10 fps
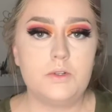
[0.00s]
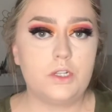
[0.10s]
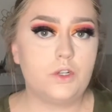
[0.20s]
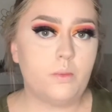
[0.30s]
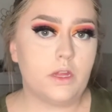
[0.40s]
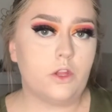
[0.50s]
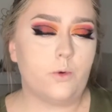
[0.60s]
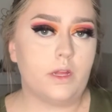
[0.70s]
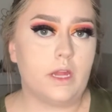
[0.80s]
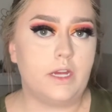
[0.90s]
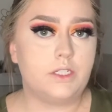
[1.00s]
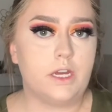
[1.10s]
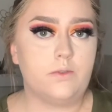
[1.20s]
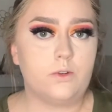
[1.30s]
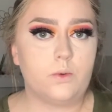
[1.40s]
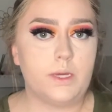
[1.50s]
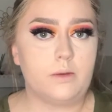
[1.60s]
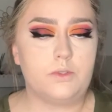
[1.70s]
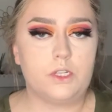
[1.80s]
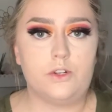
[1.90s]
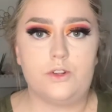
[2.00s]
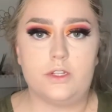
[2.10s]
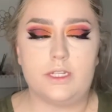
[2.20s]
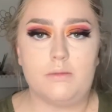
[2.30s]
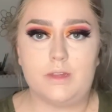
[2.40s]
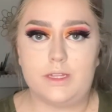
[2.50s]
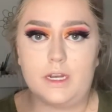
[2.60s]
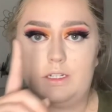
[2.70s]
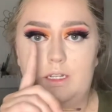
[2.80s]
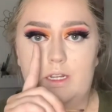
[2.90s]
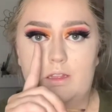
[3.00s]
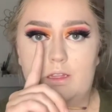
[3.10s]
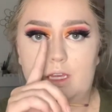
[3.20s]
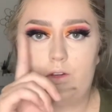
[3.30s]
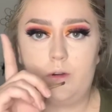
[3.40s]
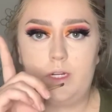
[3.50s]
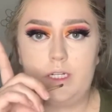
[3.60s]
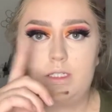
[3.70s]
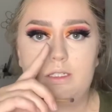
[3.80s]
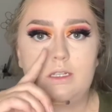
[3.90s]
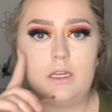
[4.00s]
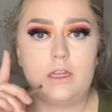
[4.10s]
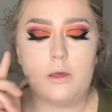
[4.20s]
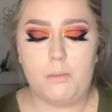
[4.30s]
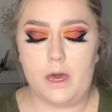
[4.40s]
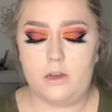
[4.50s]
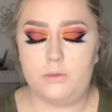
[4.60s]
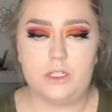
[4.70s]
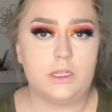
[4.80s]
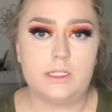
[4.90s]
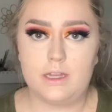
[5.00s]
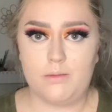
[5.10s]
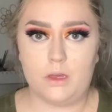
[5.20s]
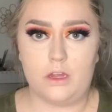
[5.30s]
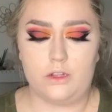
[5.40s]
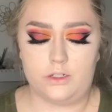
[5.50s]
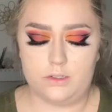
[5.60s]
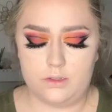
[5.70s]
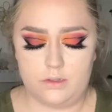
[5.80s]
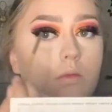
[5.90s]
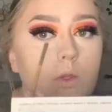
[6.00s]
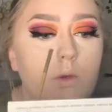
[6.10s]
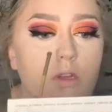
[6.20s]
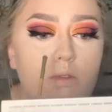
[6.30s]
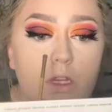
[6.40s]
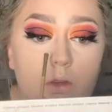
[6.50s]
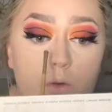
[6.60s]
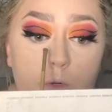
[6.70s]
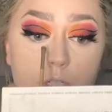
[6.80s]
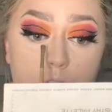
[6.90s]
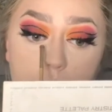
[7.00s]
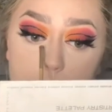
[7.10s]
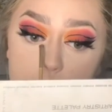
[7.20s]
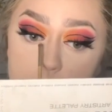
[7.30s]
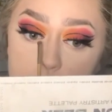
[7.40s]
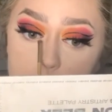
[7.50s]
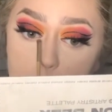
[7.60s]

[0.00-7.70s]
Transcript: just going to do my lower lash line real quick. I'm just going to do the same thing that I did in the crease in the bottom using the same colors. We go with the orange first.